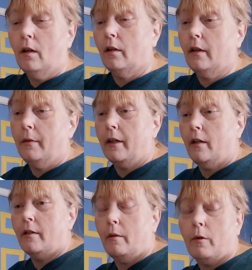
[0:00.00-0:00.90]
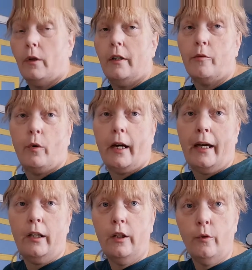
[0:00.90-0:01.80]
only because, number one, it's what
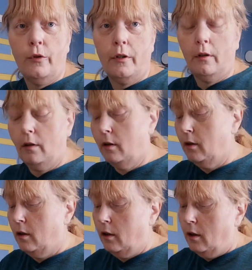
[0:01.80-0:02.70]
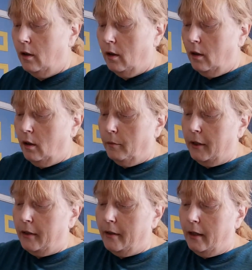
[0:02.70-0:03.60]
I use.
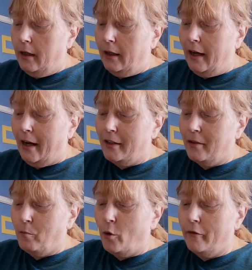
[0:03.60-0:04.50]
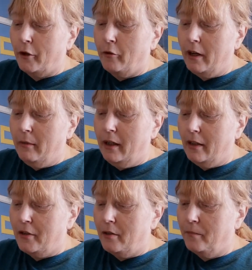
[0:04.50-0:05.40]
And it has more of a
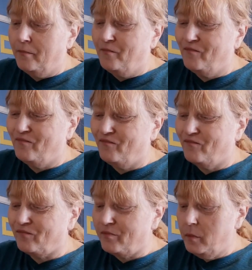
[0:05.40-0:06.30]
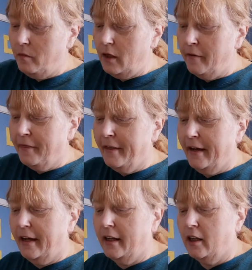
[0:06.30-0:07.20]
creaminess
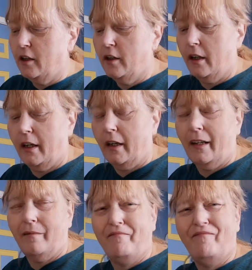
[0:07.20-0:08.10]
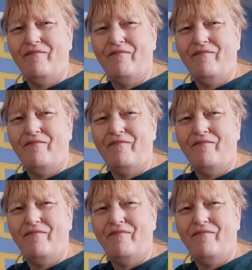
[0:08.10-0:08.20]
than the